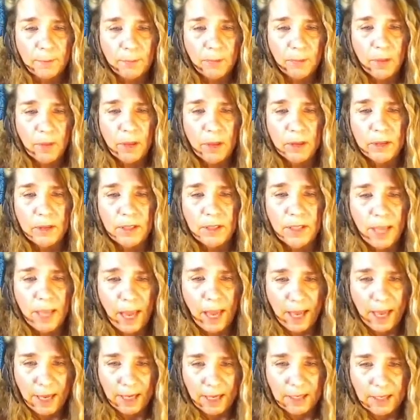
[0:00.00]

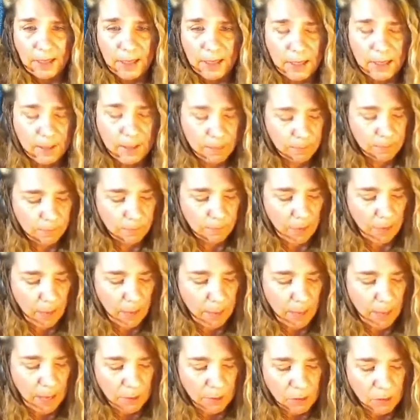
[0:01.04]
says about
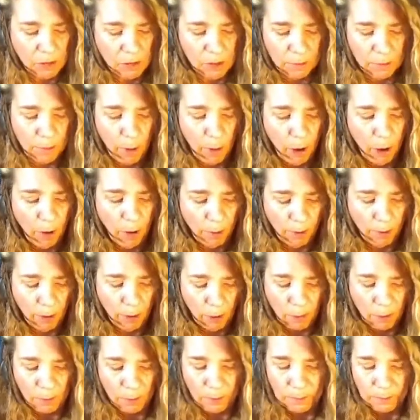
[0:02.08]
tomorrow
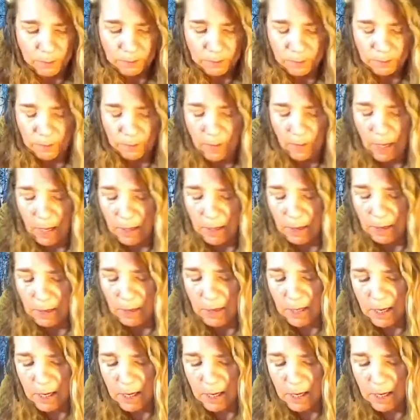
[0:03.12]
and the